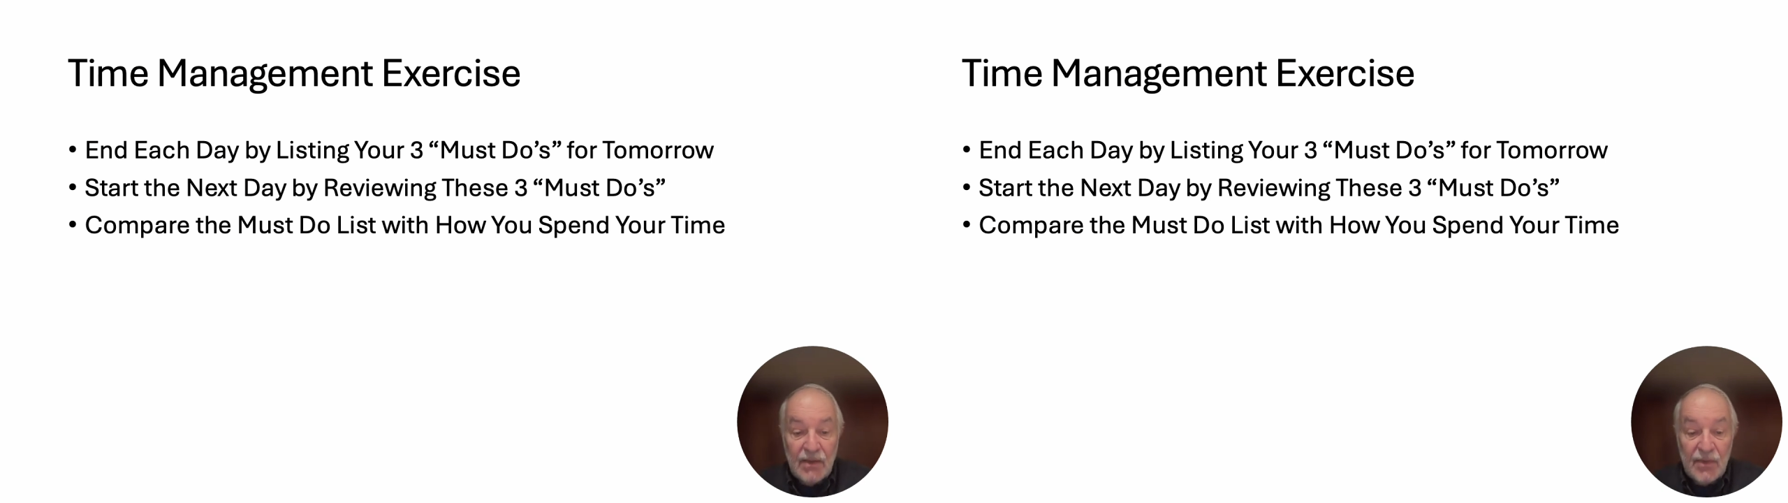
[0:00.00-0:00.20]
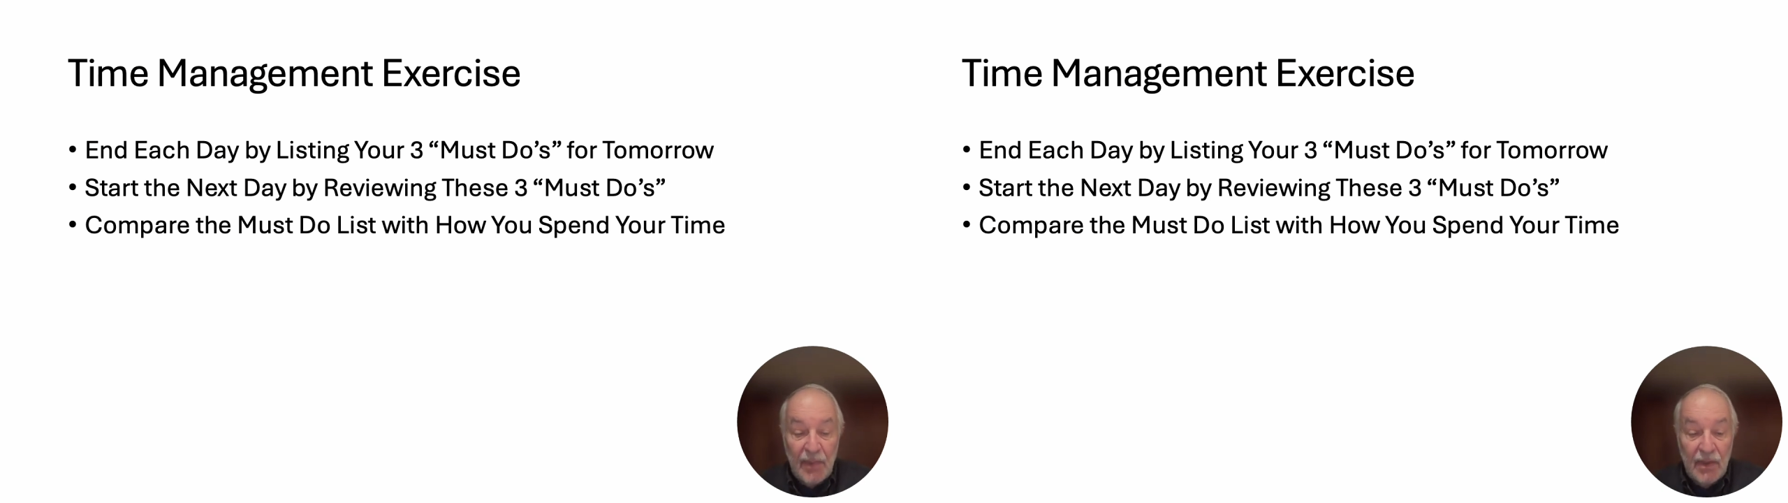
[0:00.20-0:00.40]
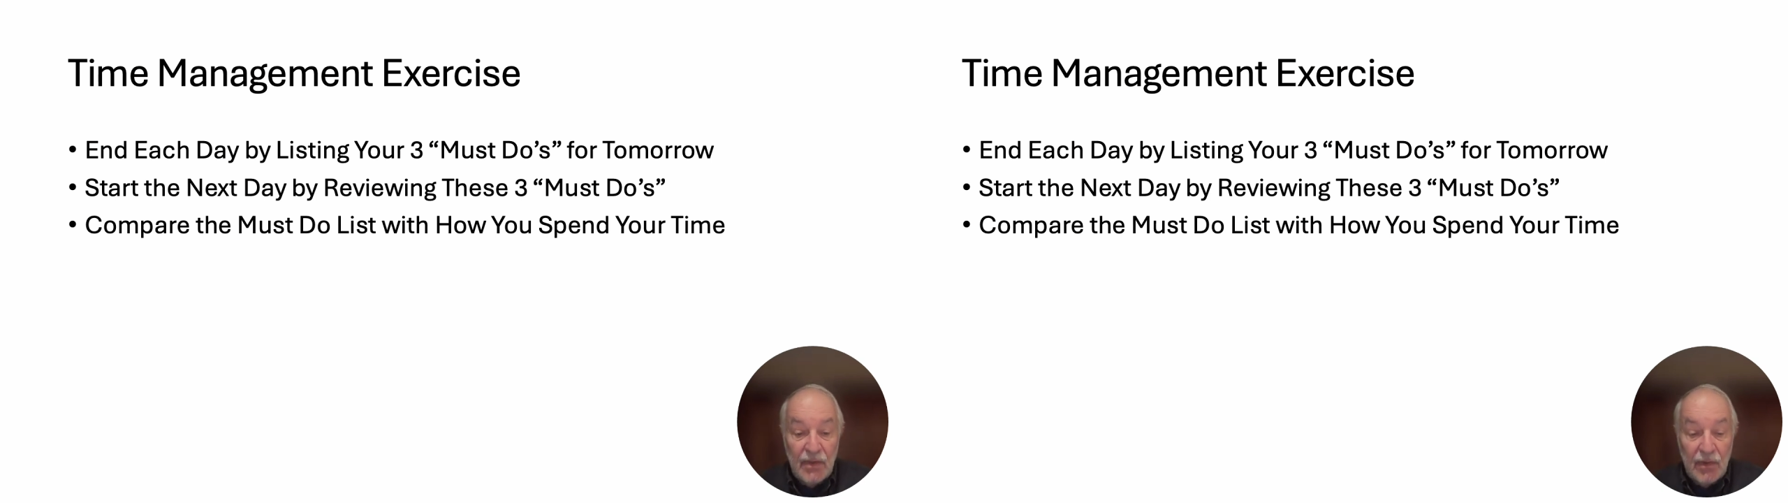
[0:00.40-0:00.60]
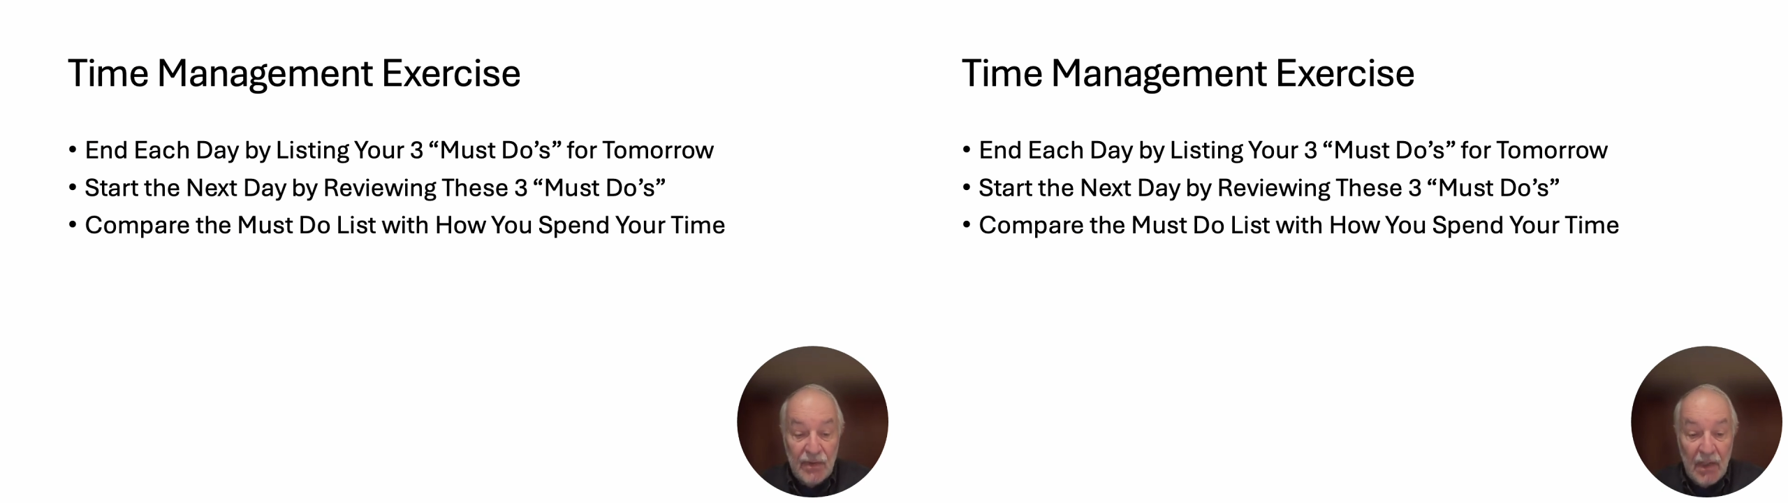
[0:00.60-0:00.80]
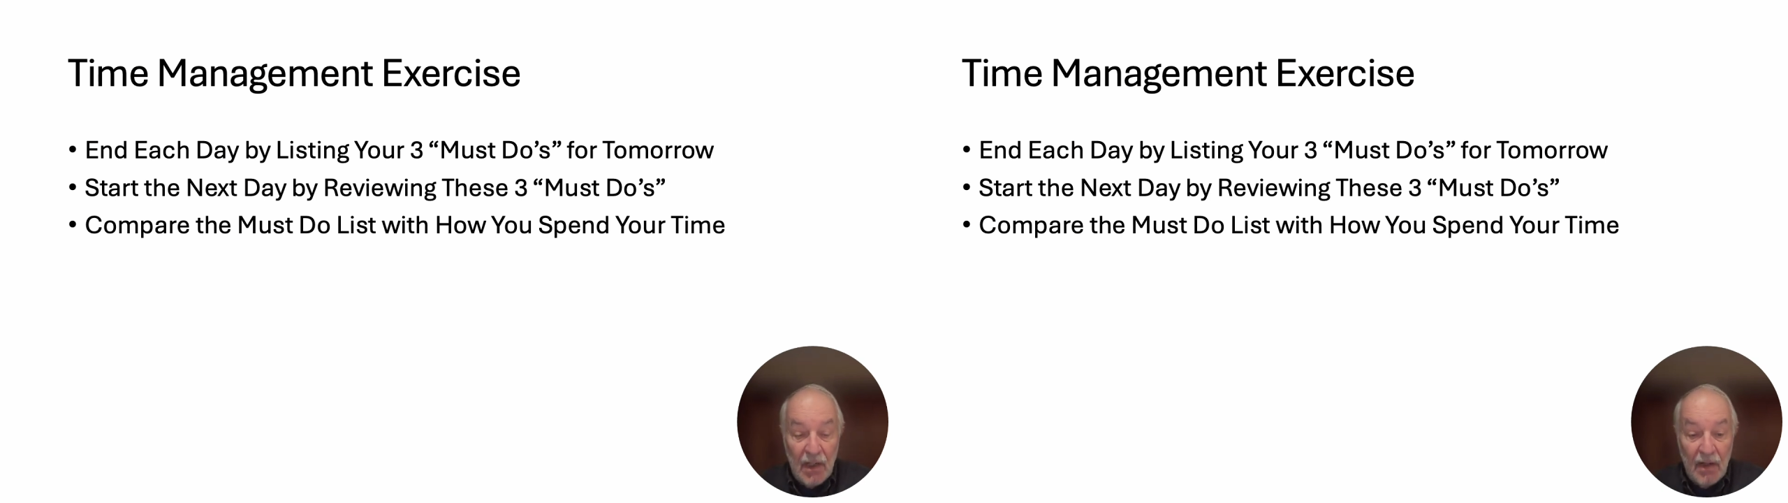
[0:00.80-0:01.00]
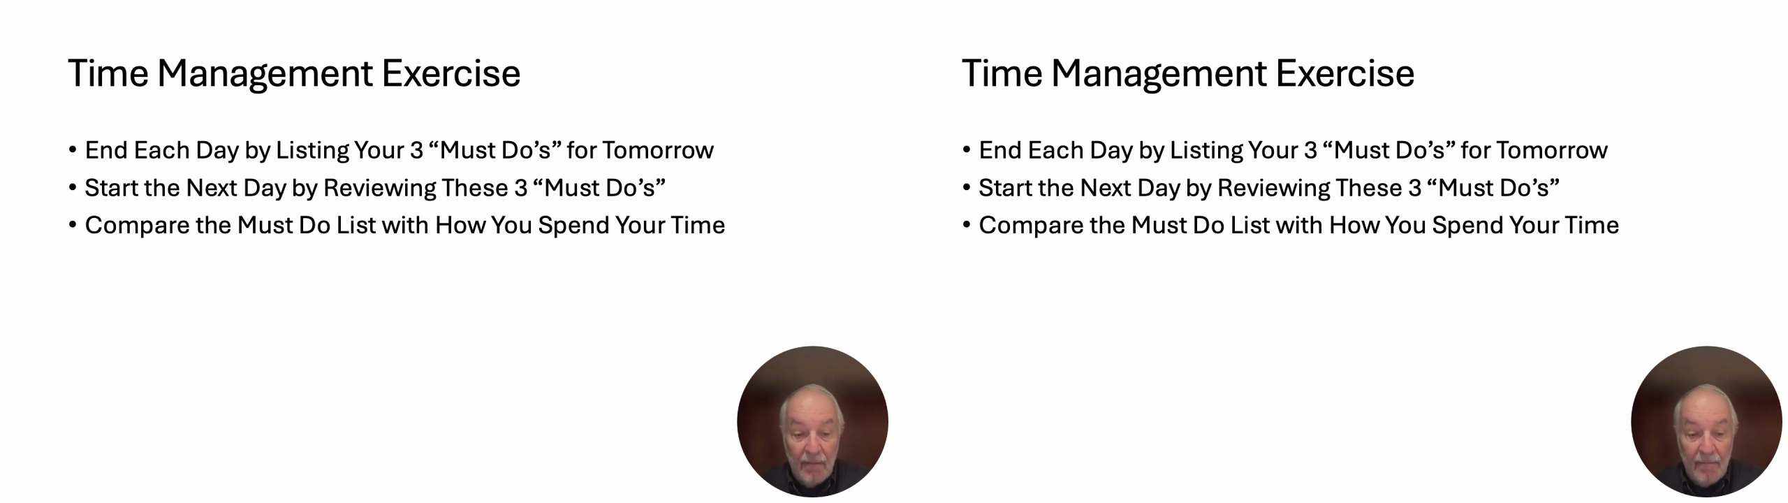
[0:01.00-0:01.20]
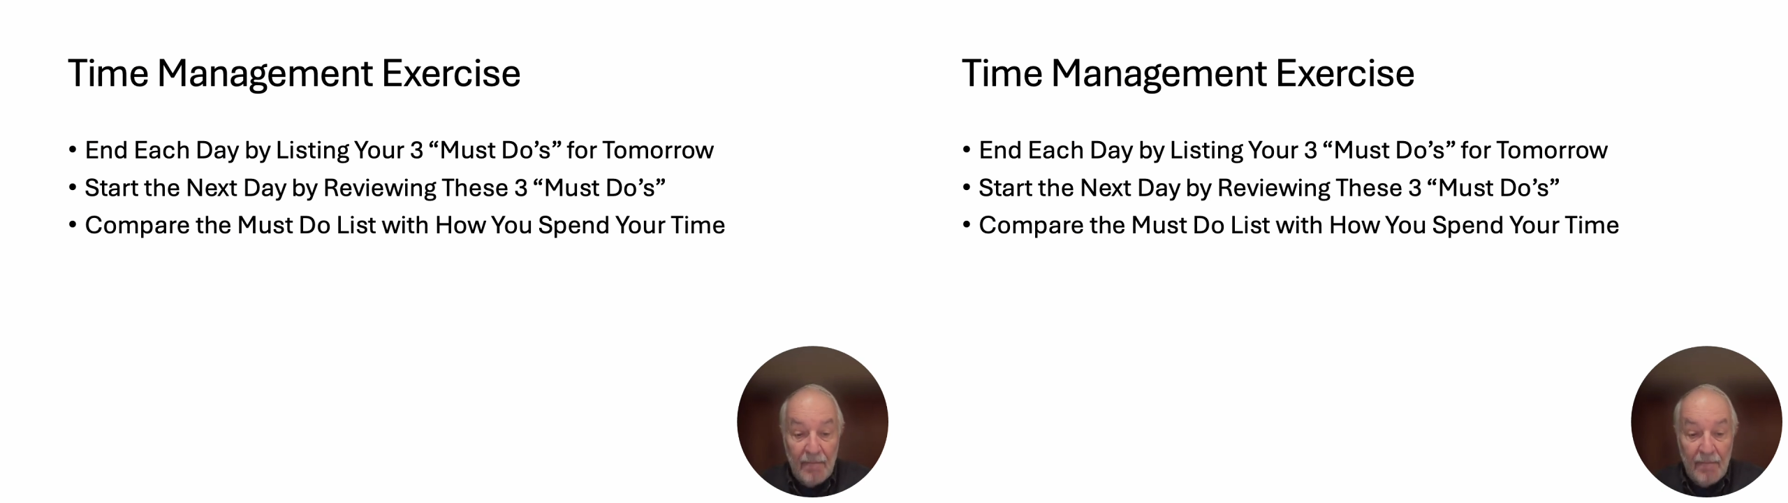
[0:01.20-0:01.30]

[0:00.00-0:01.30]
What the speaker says: spend your time.